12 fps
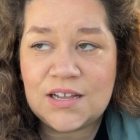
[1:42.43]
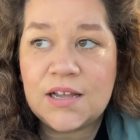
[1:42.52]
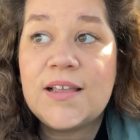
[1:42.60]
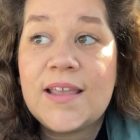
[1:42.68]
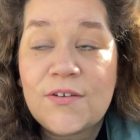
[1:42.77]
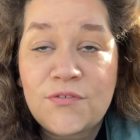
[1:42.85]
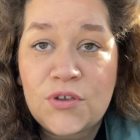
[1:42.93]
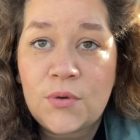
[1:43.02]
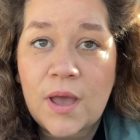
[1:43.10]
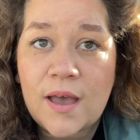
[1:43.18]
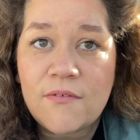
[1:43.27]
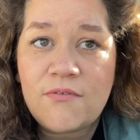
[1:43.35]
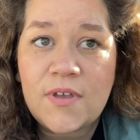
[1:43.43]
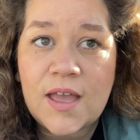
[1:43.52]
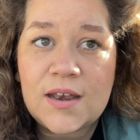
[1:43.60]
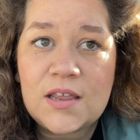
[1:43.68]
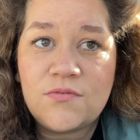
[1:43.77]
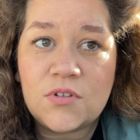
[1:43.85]
if you have
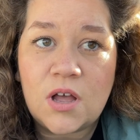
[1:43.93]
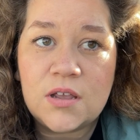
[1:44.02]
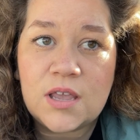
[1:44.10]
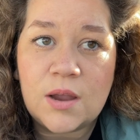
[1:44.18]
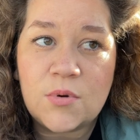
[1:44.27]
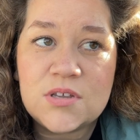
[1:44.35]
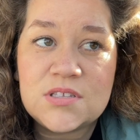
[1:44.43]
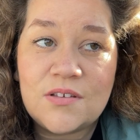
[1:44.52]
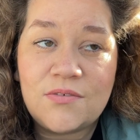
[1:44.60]
any vlog cameras,